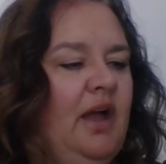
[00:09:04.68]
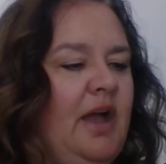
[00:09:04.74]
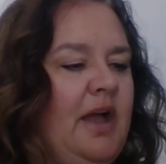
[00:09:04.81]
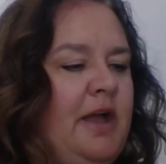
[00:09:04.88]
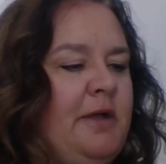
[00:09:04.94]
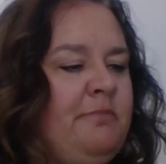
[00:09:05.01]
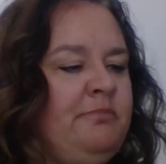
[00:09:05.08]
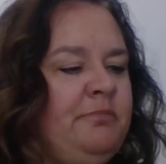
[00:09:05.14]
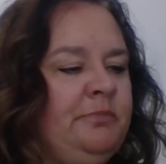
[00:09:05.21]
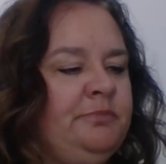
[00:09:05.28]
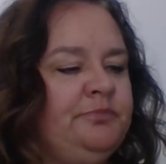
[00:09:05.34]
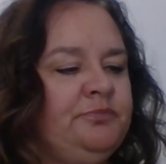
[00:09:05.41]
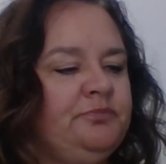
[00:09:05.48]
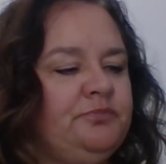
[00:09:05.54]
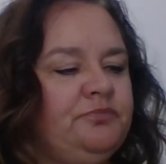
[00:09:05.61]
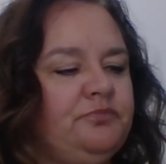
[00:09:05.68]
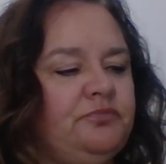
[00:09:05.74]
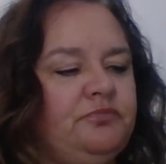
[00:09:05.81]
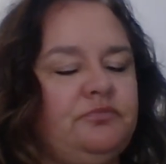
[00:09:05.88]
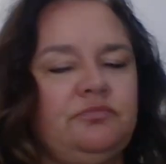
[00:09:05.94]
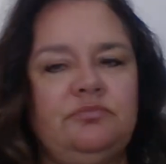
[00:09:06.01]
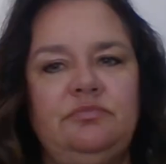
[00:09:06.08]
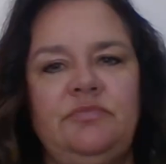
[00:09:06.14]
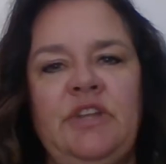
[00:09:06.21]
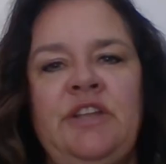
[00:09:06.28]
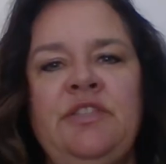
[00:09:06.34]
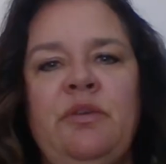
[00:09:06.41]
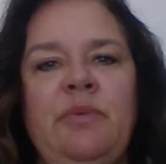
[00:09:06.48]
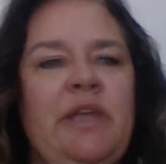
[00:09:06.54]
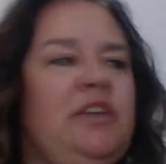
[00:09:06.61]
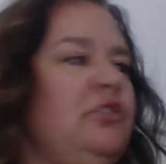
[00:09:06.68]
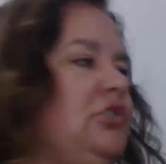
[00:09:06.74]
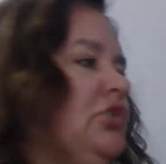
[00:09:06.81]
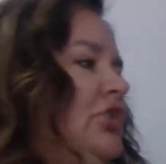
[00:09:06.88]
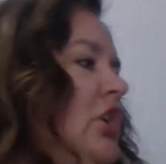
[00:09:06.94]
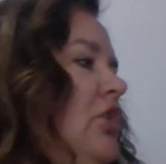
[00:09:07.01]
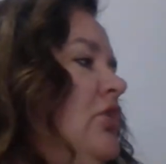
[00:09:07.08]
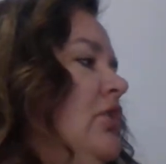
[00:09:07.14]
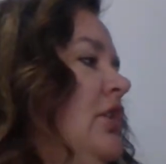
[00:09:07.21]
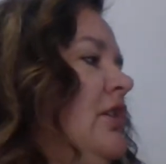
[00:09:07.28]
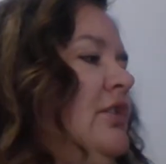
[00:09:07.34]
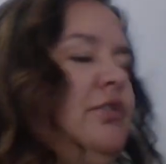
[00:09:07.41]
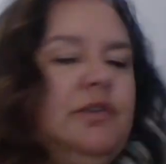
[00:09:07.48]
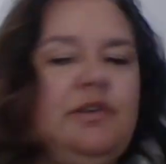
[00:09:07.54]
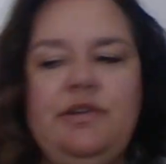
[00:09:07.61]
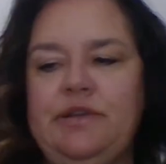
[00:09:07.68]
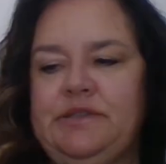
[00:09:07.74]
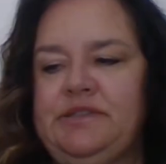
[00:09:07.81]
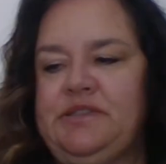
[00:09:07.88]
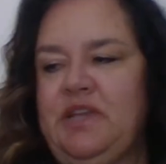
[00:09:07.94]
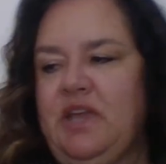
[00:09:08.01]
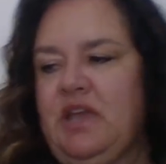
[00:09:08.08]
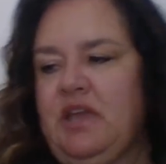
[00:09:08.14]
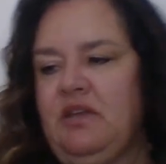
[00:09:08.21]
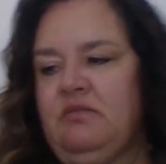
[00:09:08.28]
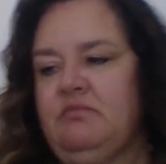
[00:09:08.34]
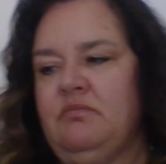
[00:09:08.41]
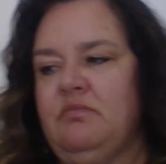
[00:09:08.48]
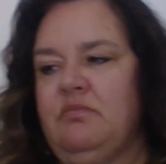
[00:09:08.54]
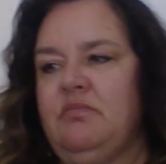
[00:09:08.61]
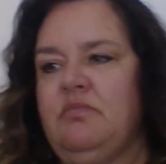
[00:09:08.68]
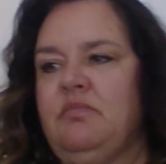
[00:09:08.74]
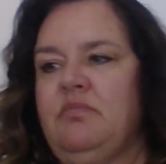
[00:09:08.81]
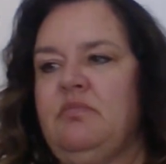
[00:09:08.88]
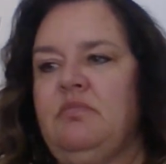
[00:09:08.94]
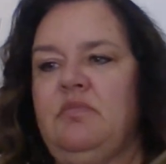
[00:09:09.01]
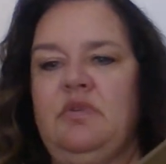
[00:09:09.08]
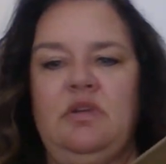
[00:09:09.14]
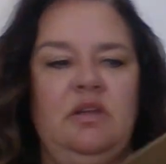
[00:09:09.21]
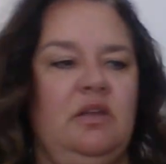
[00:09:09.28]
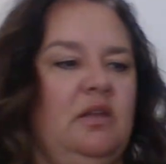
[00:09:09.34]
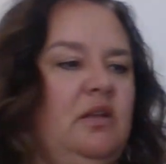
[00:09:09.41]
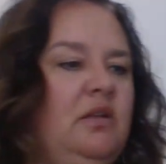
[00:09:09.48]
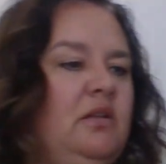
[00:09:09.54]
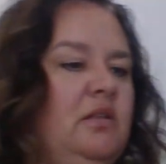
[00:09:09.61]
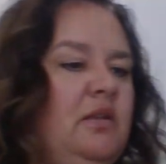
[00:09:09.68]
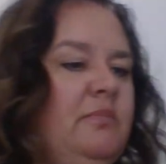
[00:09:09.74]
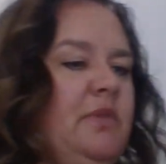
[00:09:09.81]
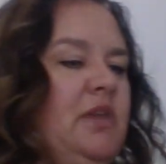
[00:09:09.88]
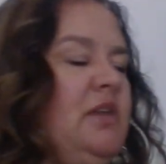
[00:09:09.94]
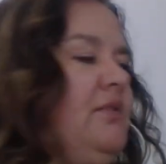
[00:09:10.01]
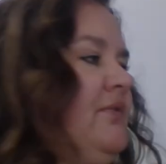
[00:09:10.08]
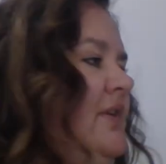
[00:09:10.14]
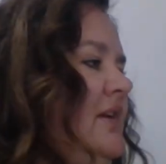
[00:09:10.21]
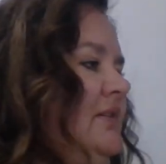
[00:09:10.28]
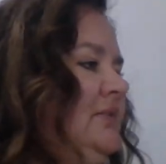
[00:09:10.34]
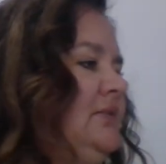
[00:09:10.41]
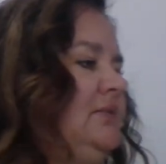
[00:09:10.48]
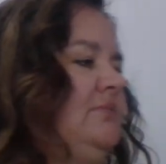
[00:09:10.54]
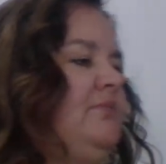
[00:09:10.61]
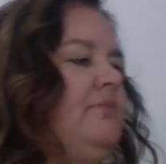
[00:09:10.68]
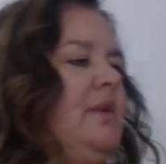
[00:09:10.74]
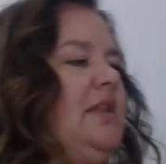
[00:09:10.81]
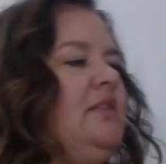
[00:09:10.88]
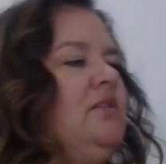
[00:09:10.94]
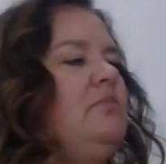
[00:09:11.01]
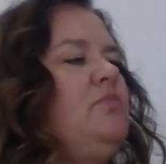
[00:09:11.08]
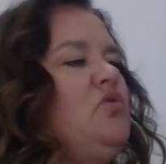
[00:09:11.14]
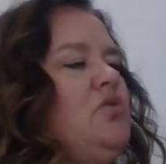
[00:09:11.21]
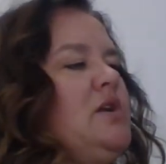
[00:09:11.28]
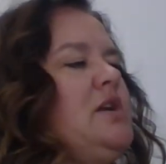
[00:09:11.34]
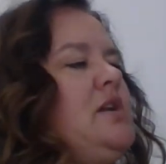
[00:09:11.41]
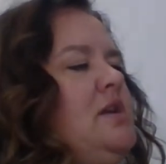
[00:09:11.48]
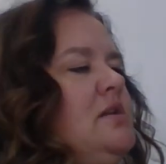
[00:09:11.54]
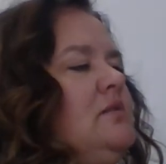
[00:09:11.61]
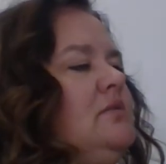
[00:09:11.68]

And the way you show congruency, let me erase my little board,